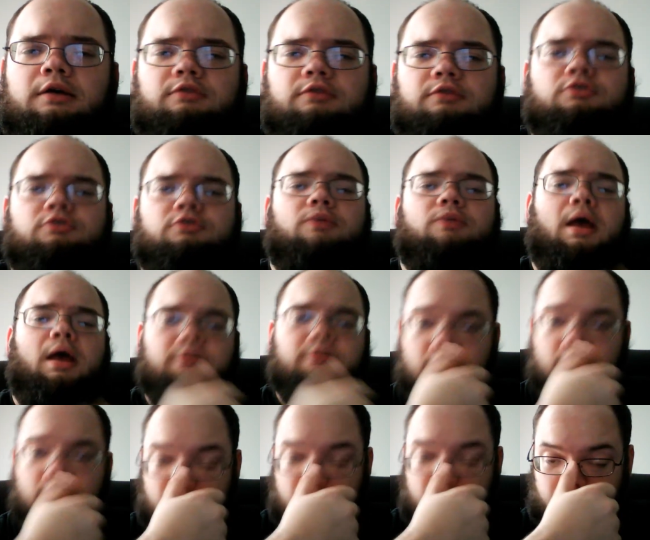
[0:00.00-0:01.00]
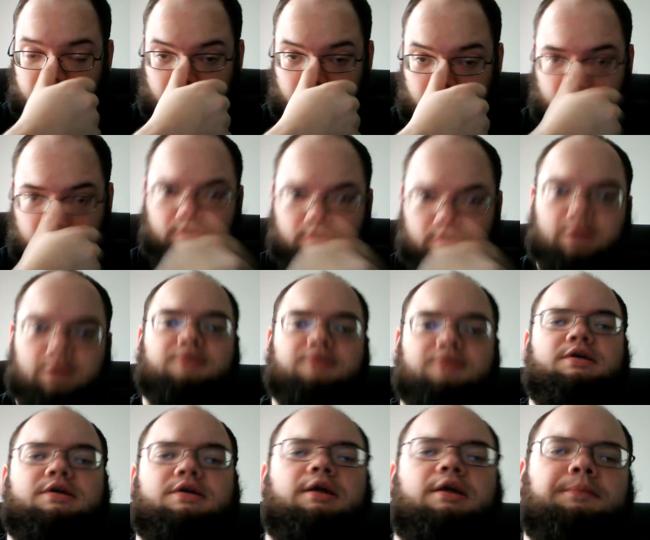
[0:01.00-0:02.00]
to a frontier town in the
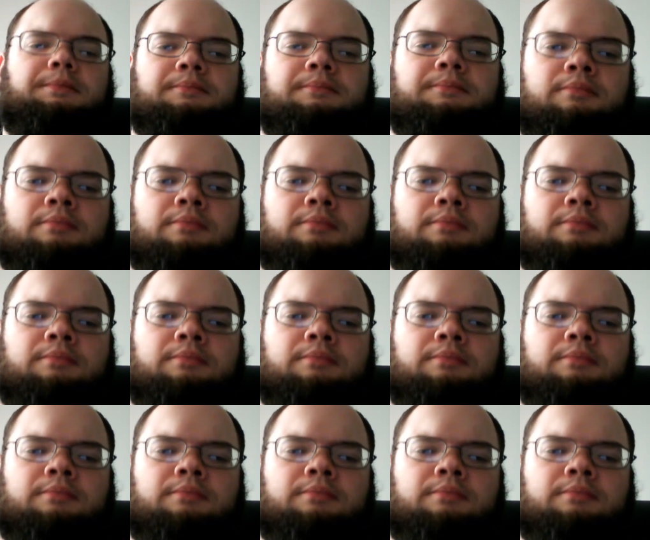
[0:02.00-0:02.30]
setting,